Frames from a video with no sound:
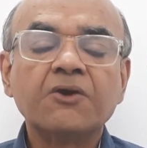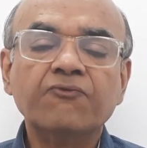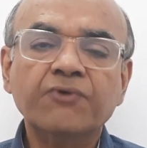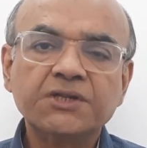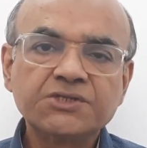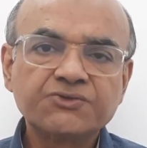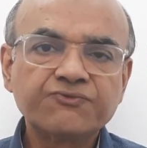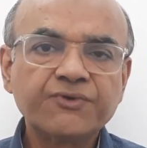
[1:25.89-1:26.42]

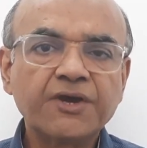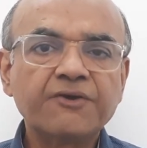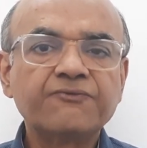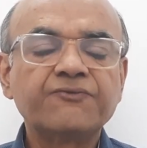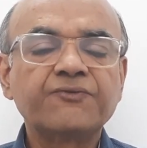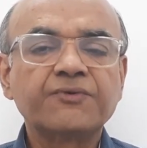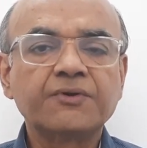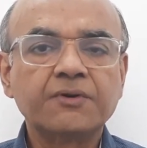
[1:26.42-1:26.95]
Once we have
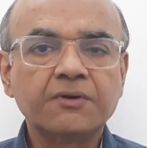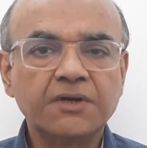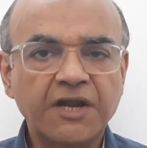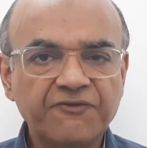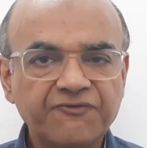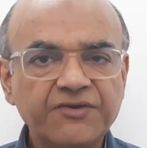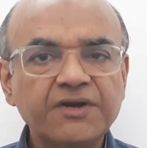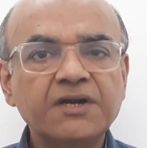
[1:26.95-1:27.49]

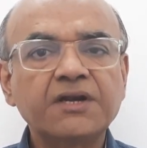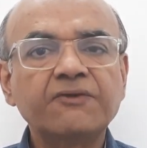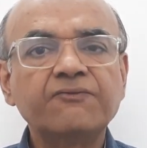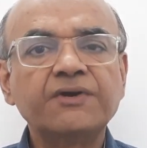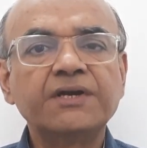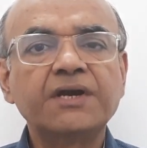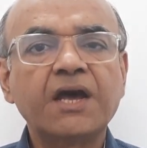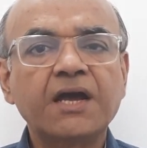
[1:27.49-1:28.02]

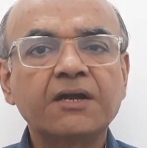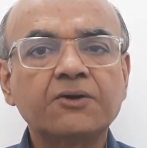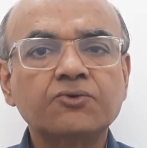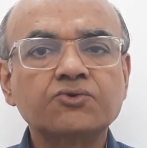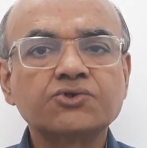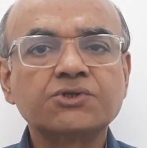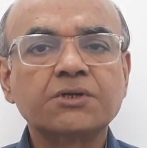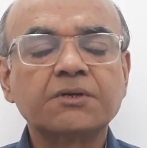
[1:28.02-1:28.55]
definitively
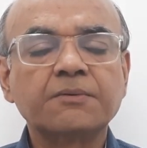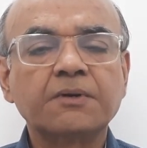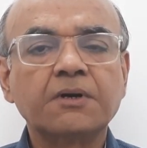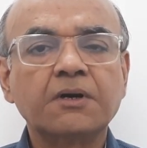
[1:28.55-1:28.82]
diagnosed an